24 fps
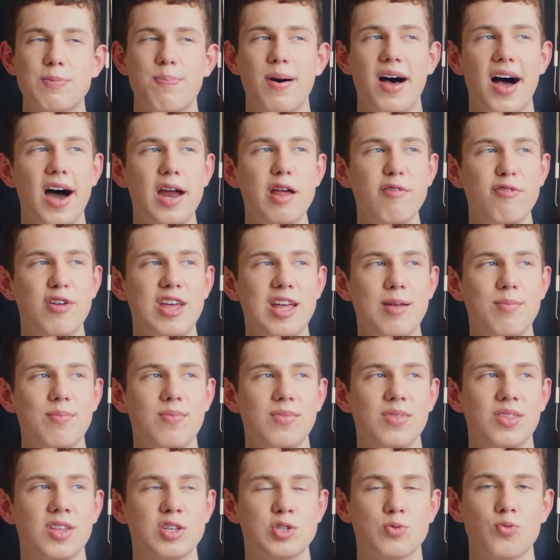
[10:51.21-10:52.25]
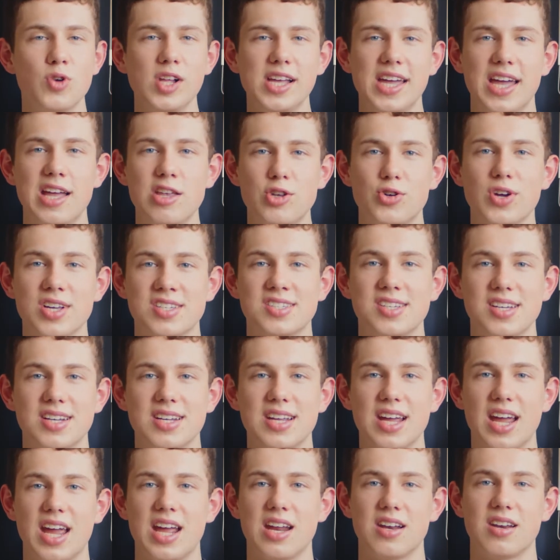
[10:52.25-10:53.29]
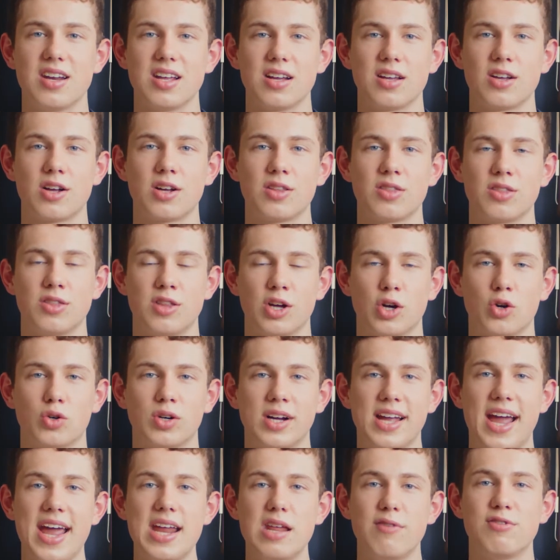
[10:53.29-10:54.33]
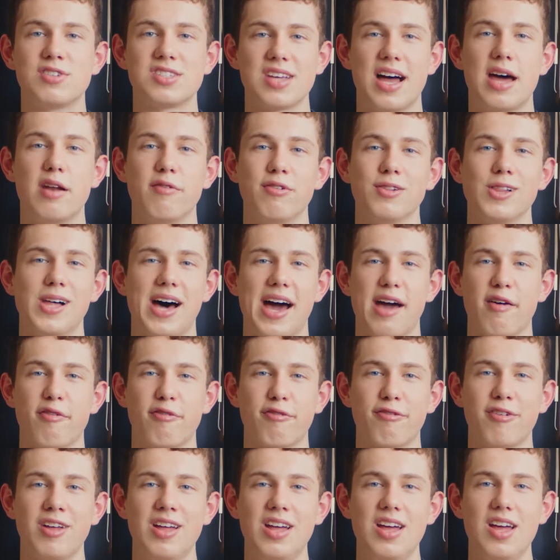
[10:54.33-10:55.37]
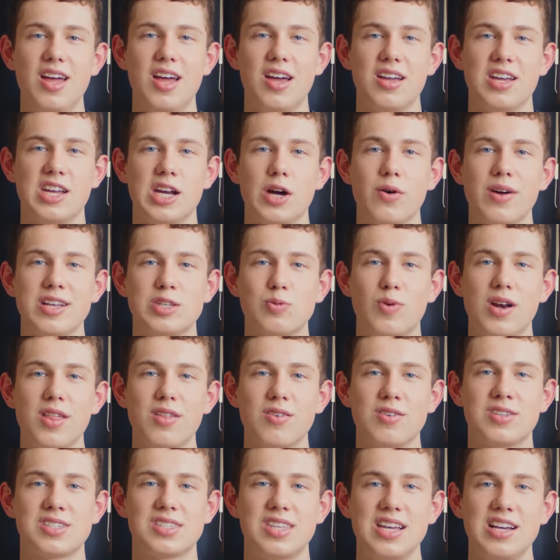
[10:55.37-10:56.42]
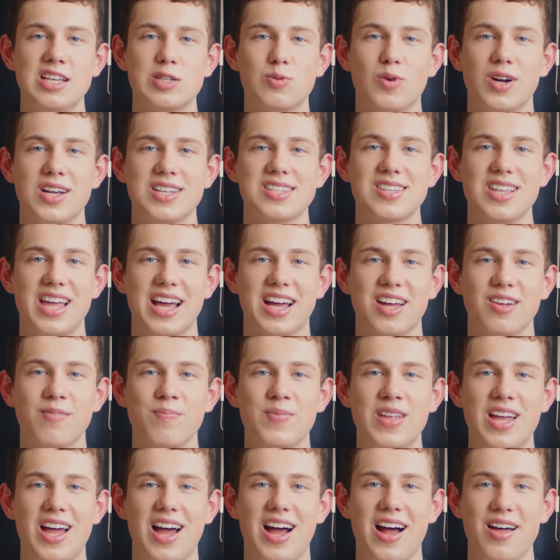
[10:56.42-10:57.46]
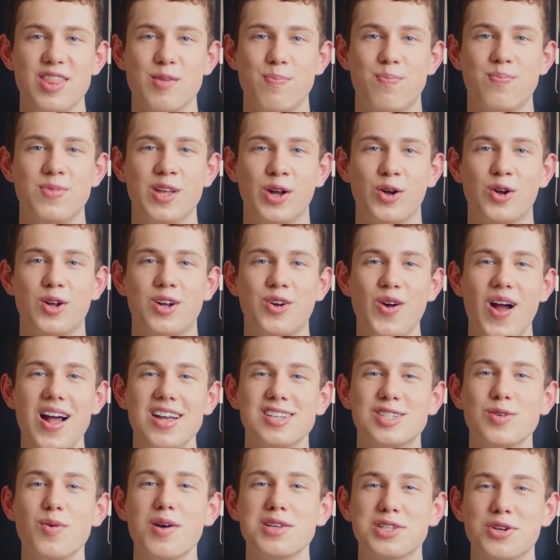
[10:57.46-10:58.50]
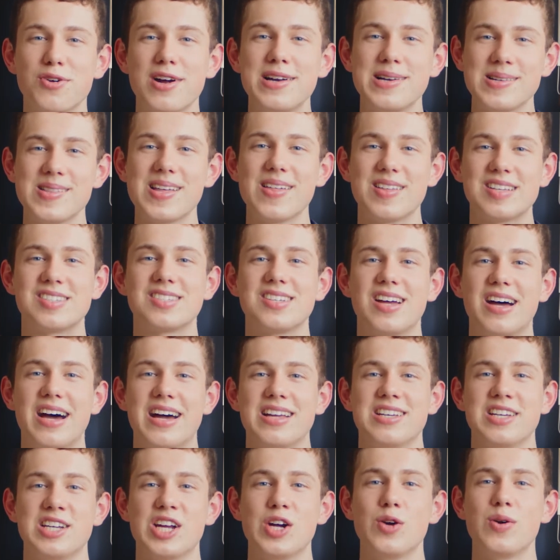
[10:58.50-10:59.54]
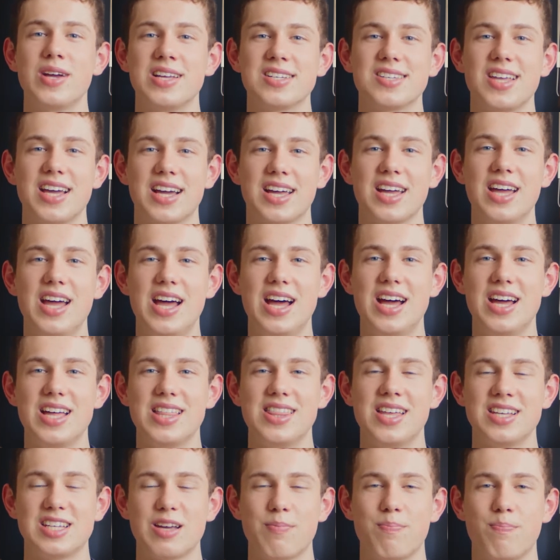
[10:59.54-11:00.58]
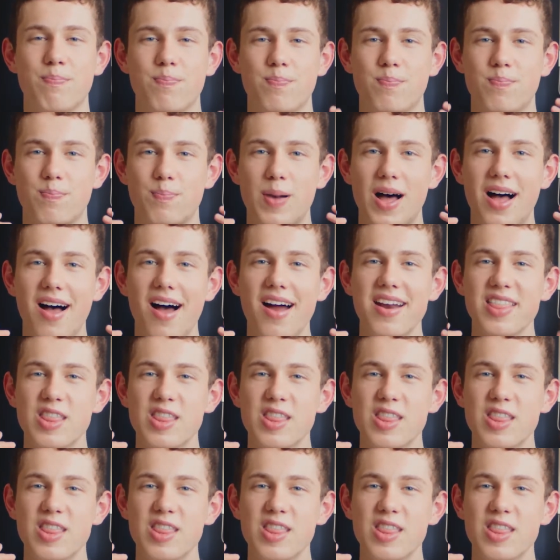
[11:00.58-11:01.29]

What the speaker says: a part of him that's really interested in the creative side of life. You know, it's one of those things where it's like, the grass is always green on the other side, you know? It's like, there's a part